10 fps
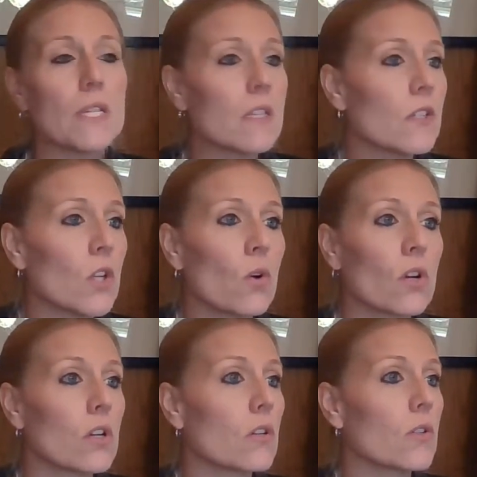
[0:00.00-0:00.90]
business
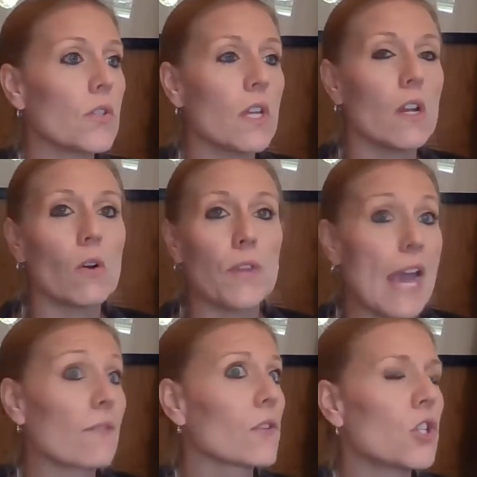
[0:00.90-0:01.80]
owners,
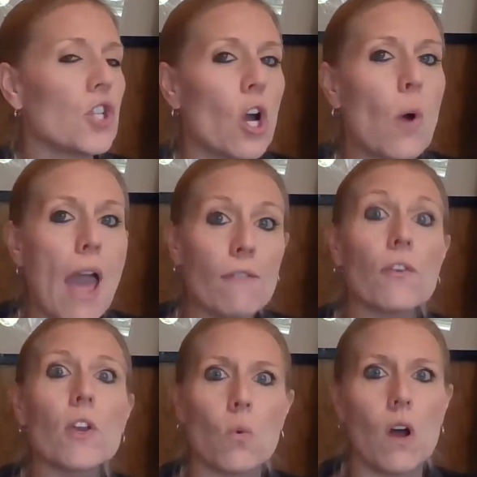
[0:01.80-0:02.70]
the average Joe,
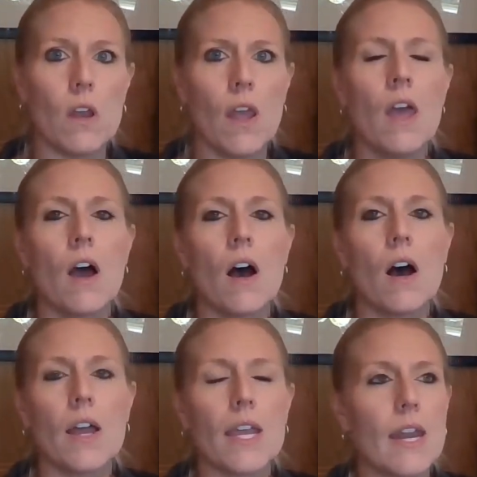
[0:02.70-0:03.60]
everyone
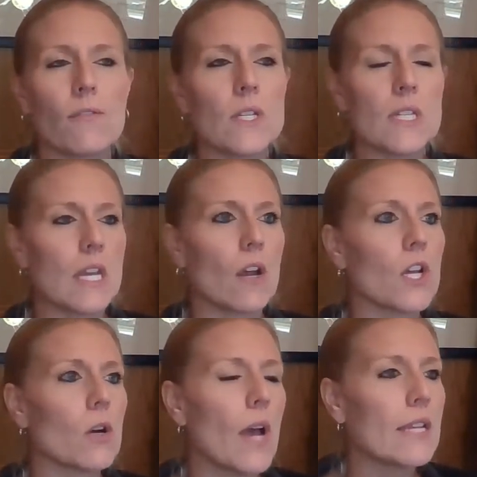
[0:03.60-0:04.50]
in every
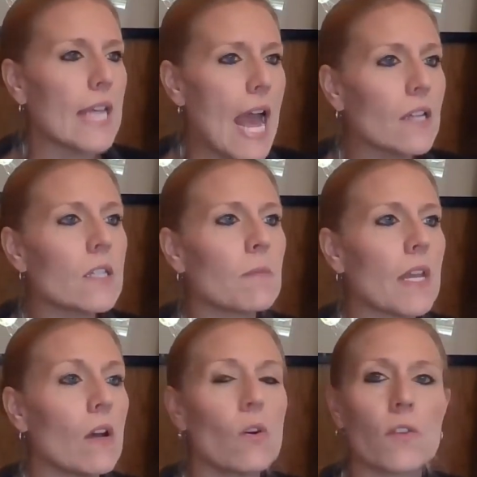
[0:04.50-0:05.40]
scenario has asked
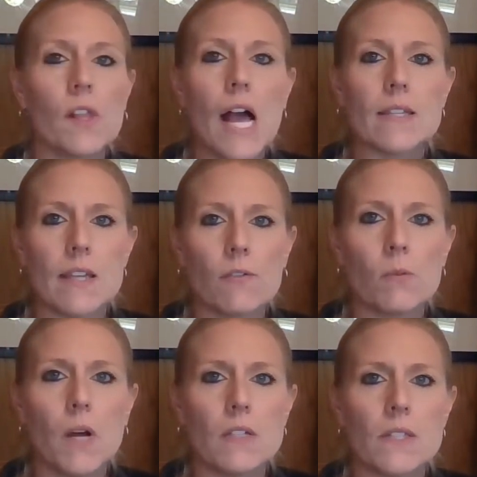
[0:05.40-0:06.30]
me over the last
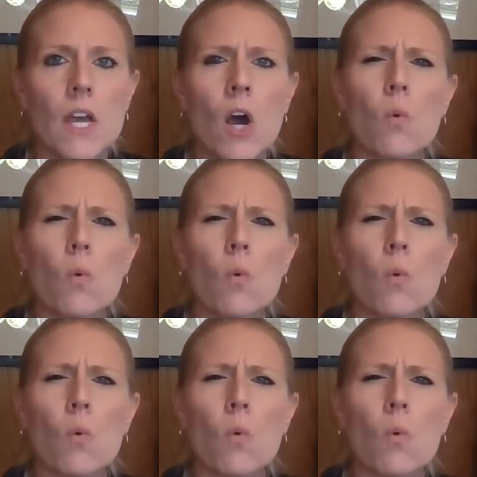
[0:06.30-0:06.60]
several months,